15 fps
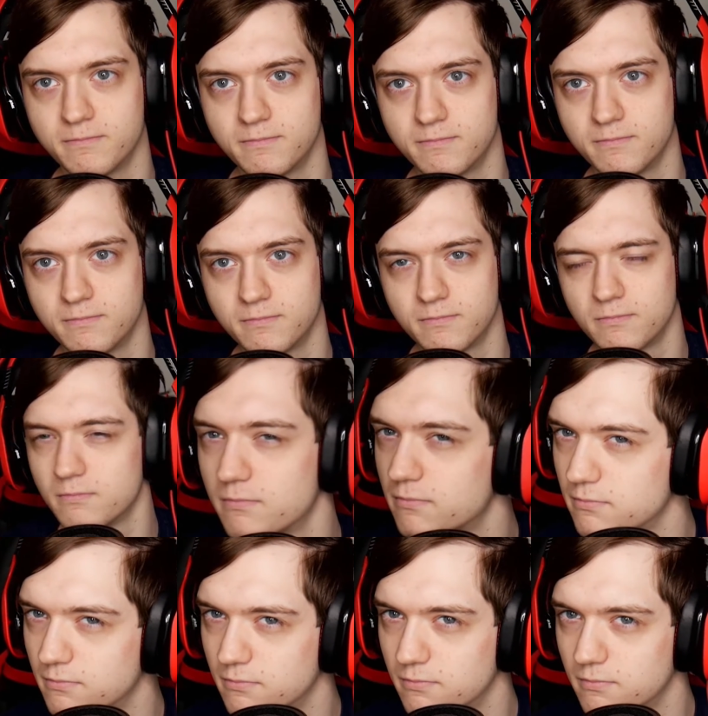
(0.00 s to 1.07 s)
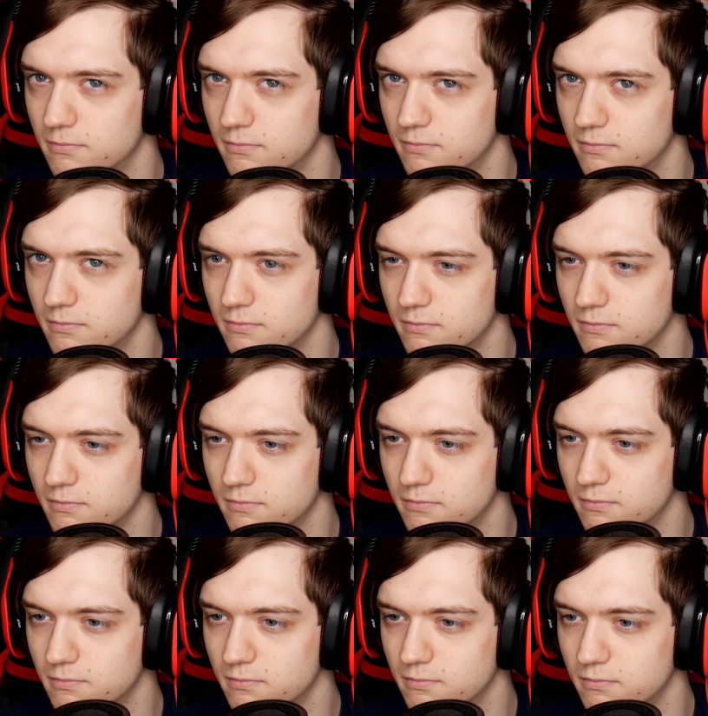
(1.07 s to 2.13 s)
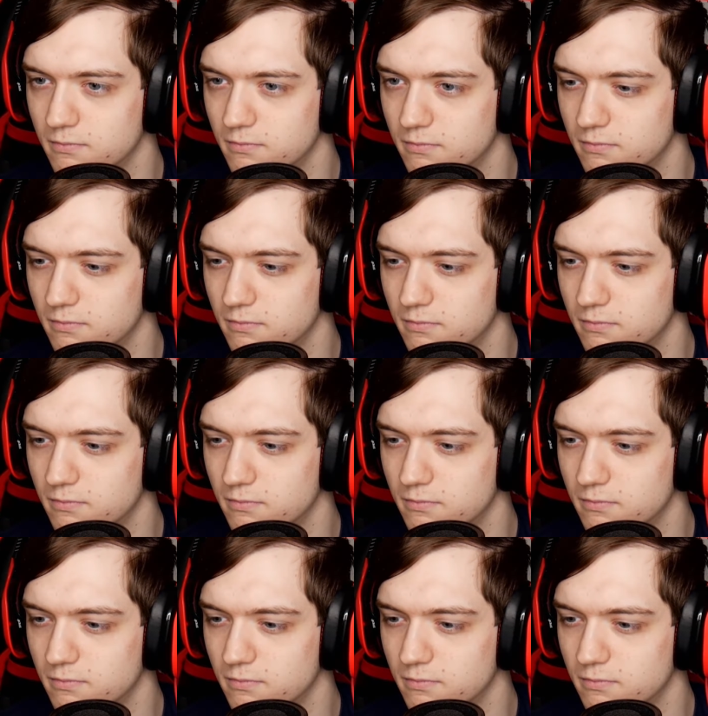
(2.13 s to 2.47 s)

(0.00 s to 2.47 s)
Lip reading: Nothing is said.